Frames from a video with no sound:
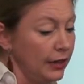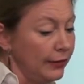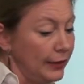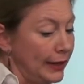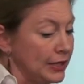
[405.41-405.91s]

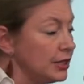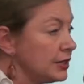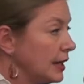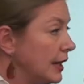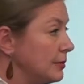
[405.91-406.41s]
The
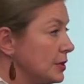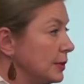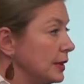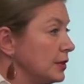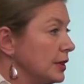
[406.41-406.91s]
evaluation
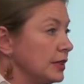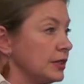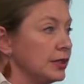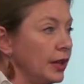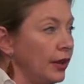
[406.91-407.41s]
times, we do
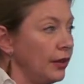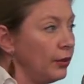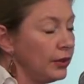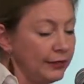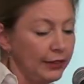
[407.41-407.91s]
it,
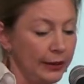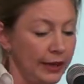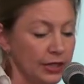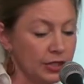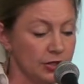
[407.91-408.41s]
all the
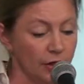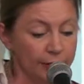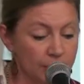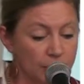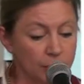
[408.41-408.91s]
evaluations
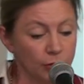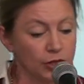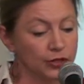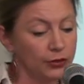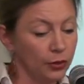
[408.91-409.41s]
after
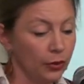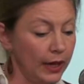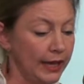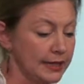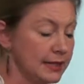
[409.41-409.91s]
storage
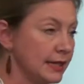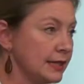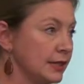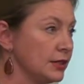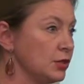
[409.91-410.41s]
4, 8,
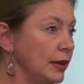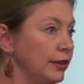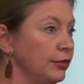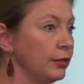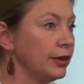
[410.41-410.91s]
16,
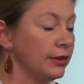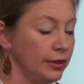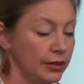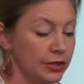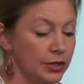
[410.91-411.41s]
24, and
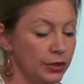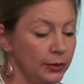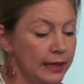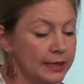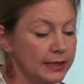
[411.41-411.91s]

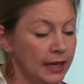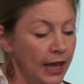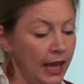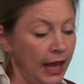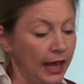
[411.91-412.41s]
32 weeks.
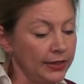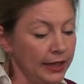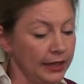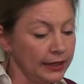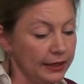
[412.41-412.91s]
And
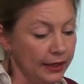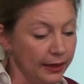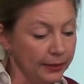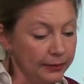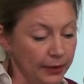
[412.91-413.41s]
then,
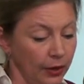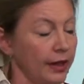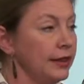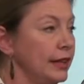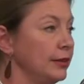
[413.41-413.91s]

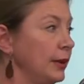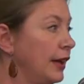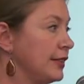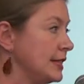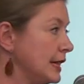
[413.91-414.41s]
and then we
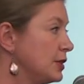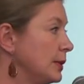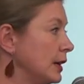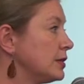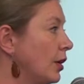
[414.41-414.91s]
have a
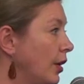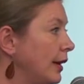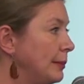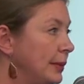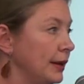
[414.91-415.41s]
6 weeks
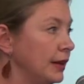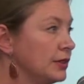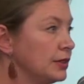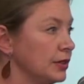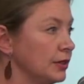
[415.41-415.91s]
RA
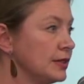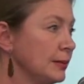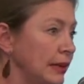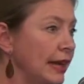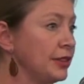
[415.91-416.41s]
period to
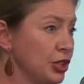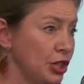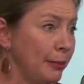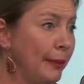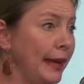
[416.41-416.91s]
simulate the
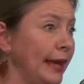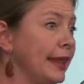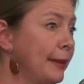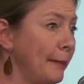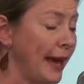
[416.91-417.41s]

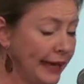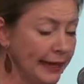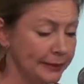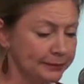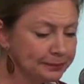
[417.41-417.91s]
shipping and the
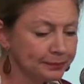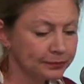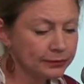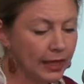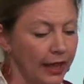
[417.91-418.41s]
packing.
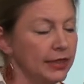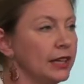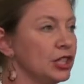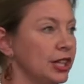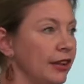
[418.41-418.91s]
And
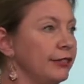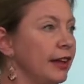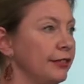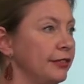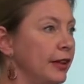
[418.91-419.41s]
then a shelf
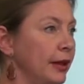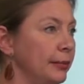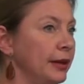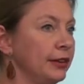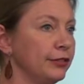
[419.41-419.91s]
life
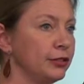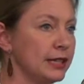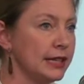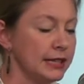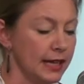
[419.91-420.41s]
period for
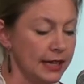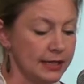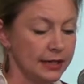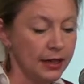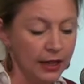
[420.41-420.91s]
10
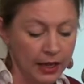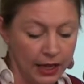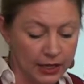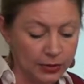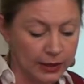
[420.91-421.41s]
days
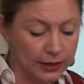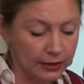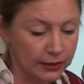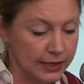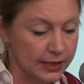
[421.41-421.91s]
at 20
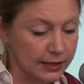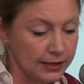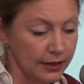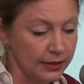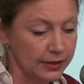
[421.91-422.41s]
degrees
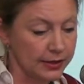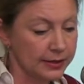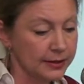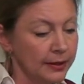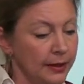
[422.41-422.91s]

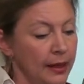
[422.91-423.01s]
Celsius.